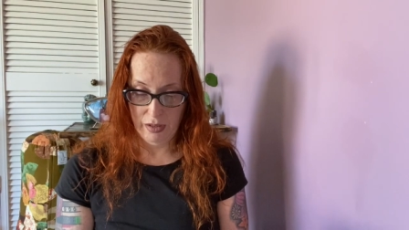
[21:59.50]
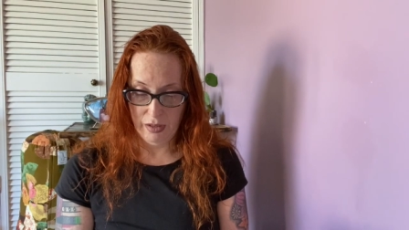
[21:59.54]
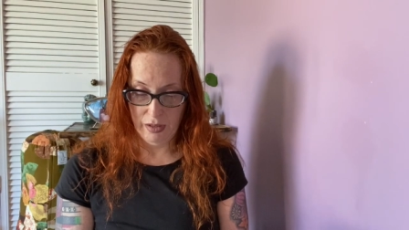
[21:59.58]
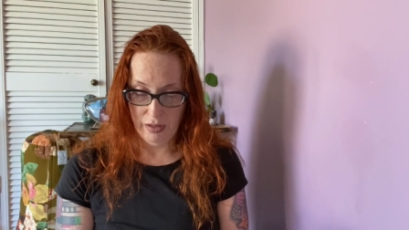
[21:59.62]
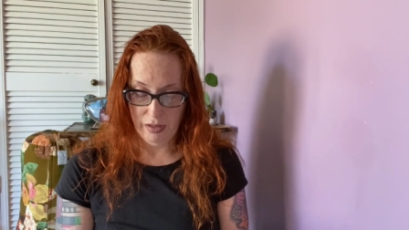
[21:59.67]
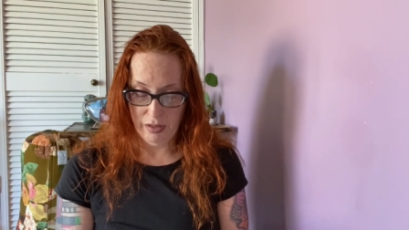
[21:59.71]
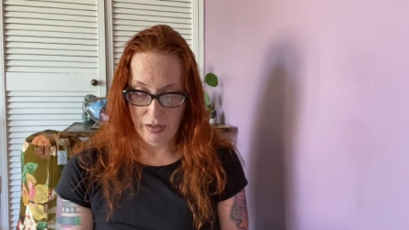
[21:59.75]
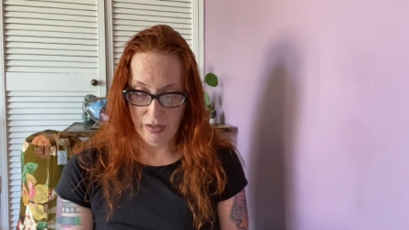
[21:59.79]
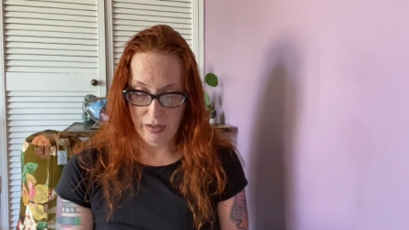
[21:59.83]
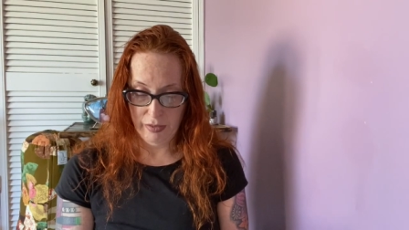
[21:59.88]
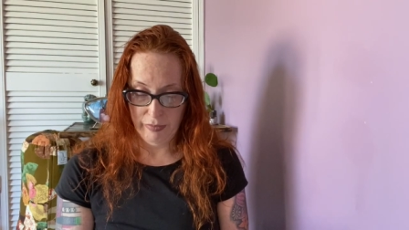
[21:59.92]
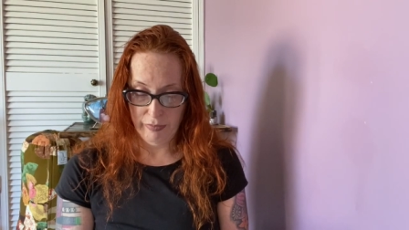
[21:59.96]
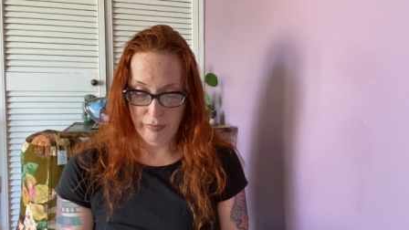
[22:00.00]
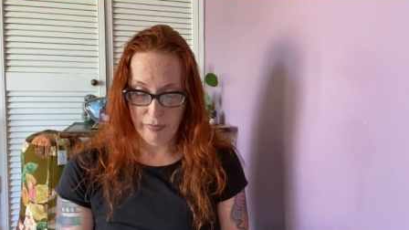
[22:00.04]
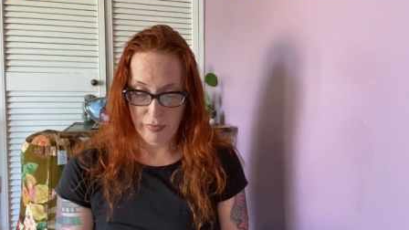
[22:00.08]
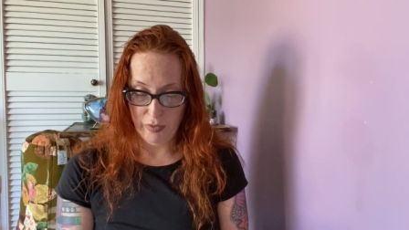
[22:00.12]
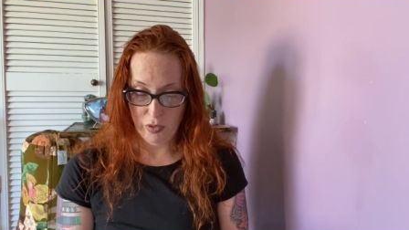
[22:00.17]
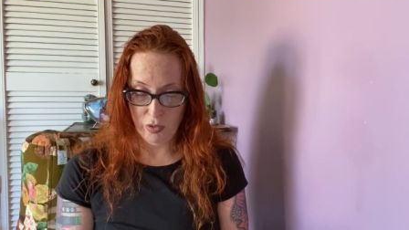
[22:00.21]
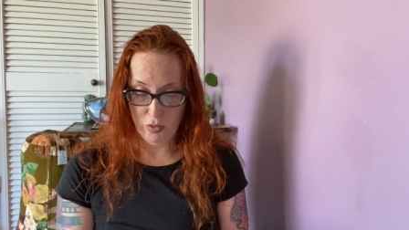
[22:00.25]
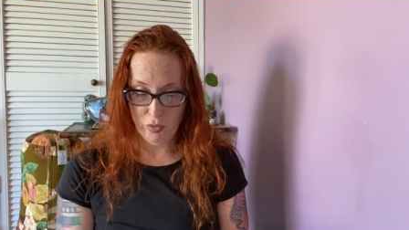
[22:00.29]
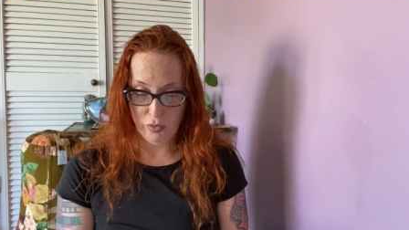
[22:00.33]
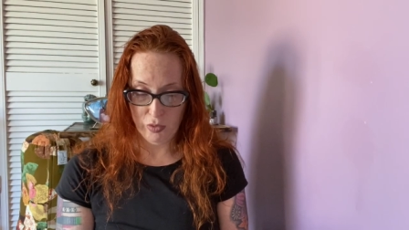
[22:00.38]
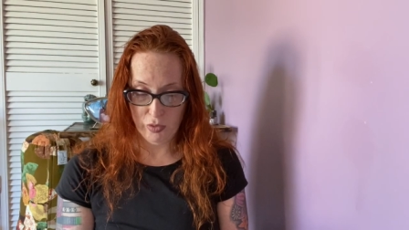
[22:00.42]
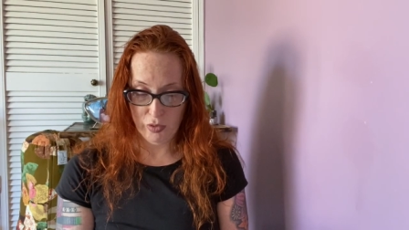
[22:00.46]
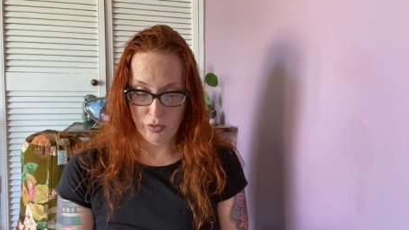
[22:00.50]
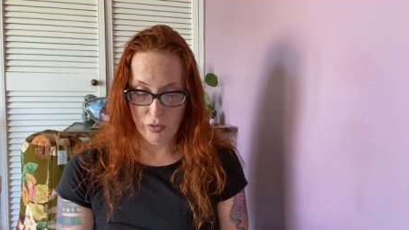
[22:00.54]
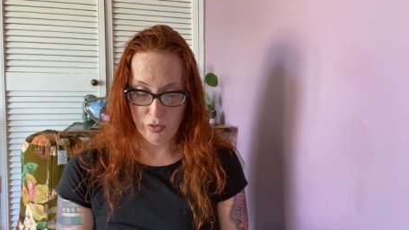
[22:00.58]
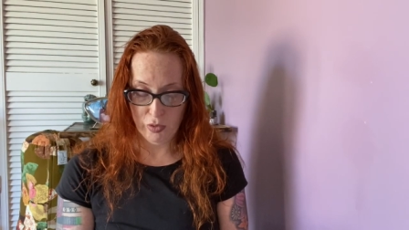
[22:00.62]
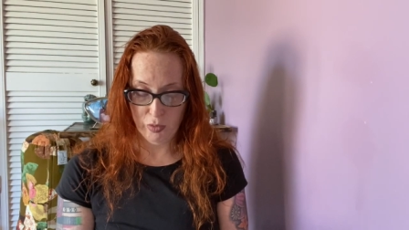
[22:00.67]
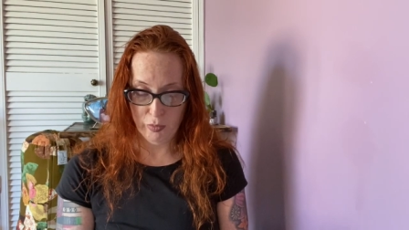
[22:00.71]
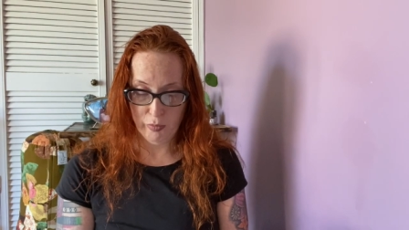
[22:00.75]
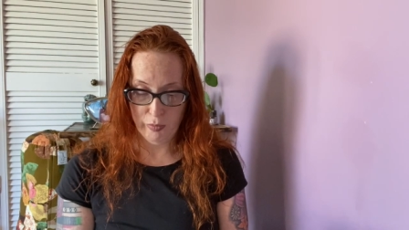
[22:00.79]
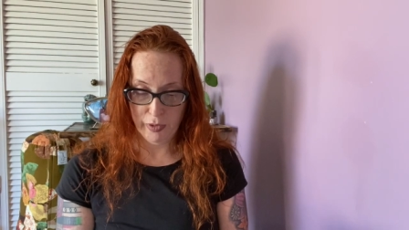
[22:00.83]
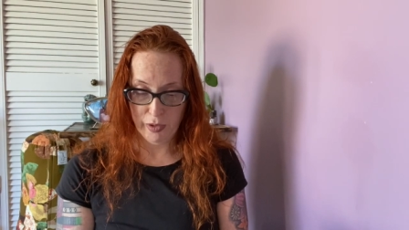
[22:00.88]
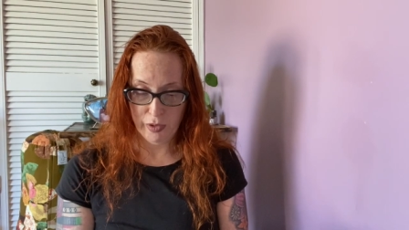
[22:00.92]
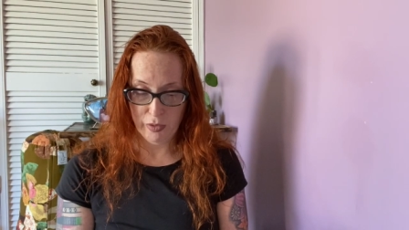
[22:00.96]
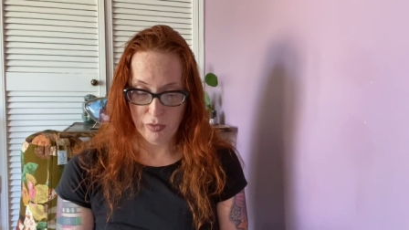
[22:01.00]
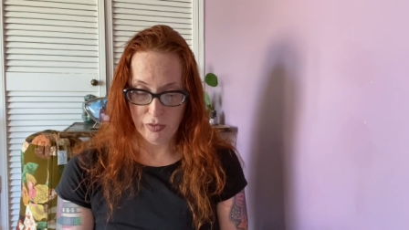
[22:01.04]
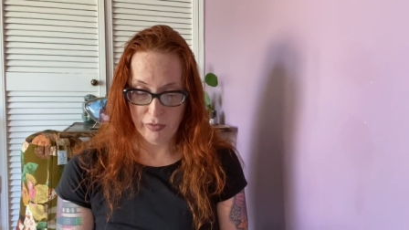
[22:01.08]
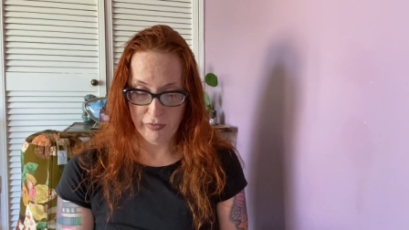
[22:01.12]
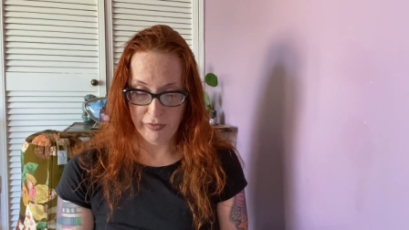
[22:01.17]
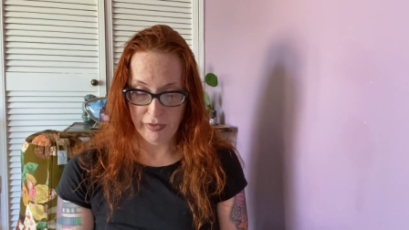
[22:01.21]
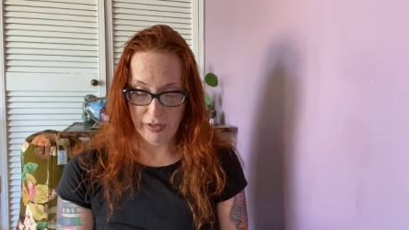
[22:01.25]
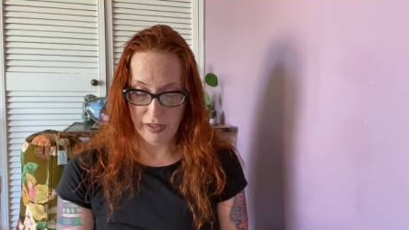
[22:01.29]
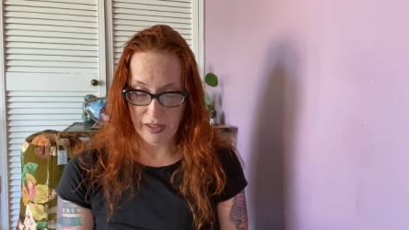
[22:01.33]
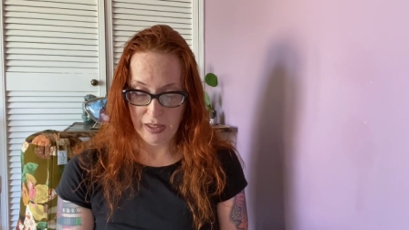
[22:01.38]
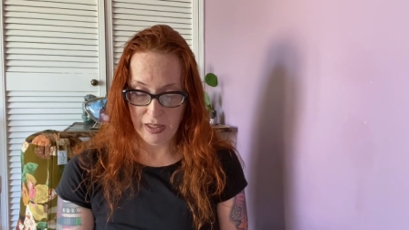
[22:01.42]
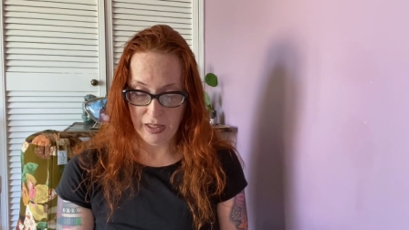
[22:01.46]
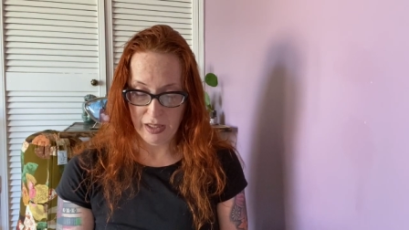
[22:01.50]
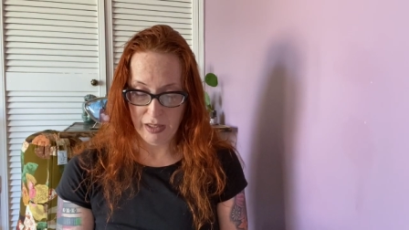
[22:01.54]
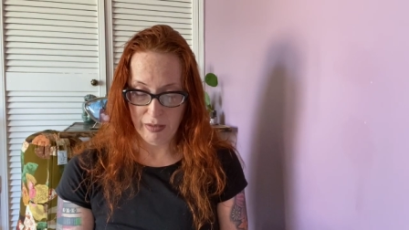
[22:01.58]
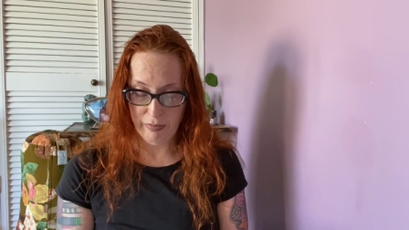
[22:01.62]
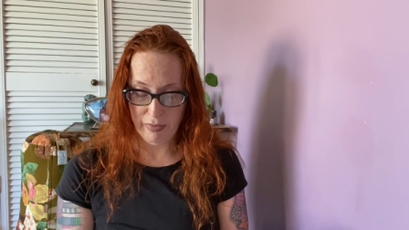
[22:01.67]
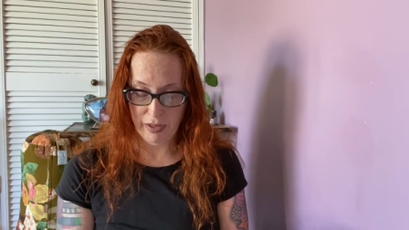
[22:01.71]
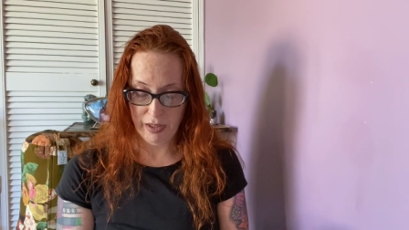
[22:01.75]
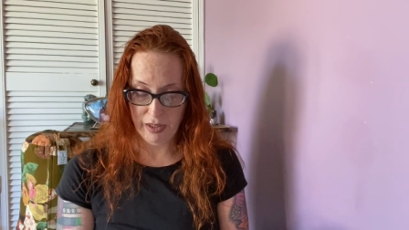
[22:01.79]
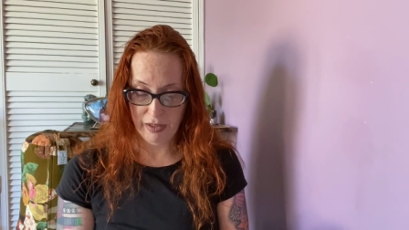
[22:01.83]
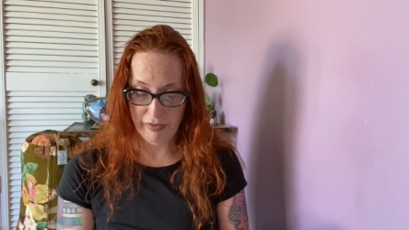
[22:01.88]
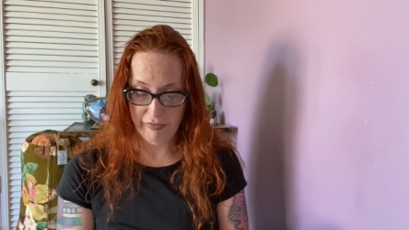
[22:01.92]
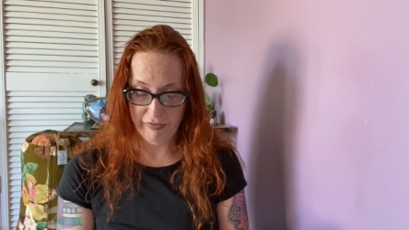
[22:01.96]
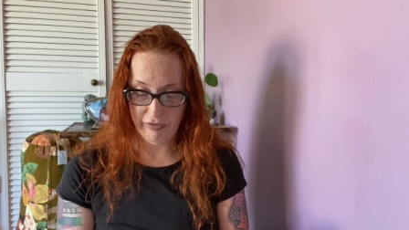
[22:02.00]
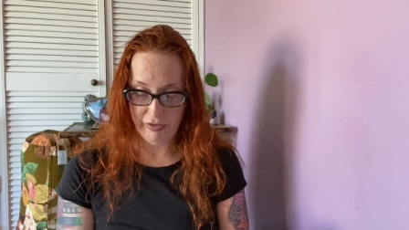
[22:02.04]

Um, also could be used for the army, for